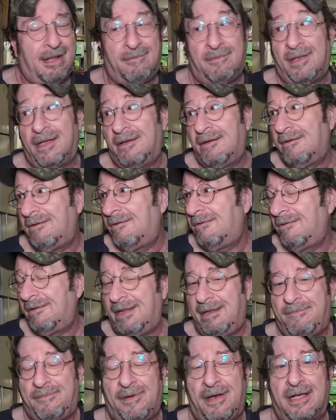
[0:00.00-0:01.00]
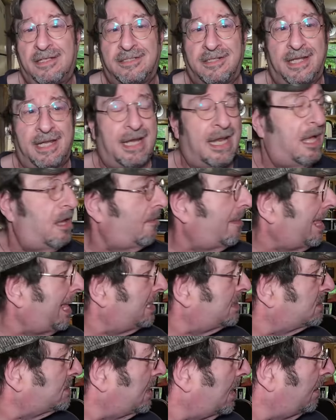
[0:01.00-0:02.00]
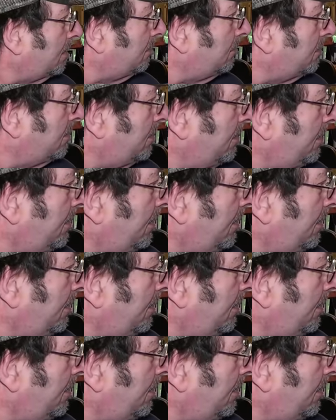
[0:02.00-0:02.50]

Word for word: I'm like, holy fuck. So I get all that settled,